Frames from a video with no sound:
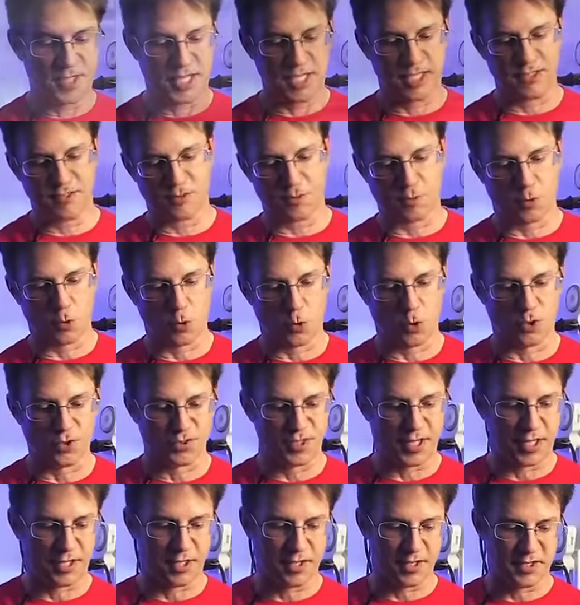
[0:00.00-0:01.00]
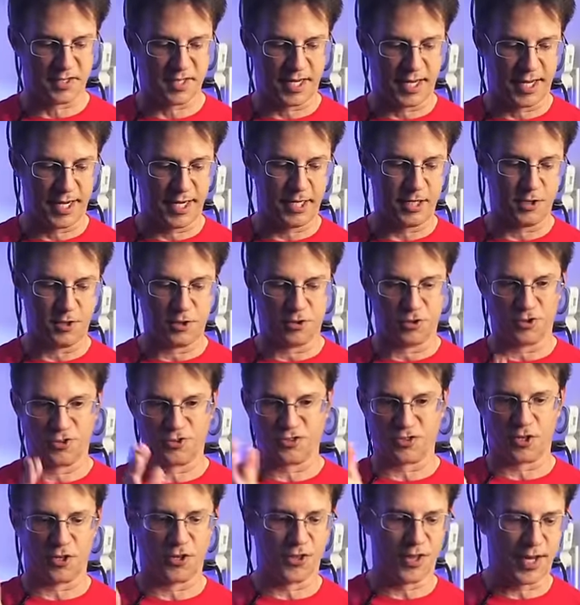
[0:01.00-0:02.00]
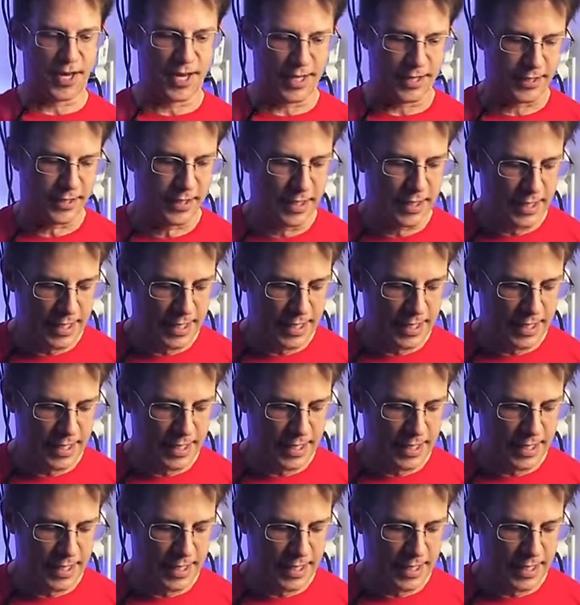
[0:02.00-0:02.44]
taken some corals out of the tank. You just saw that.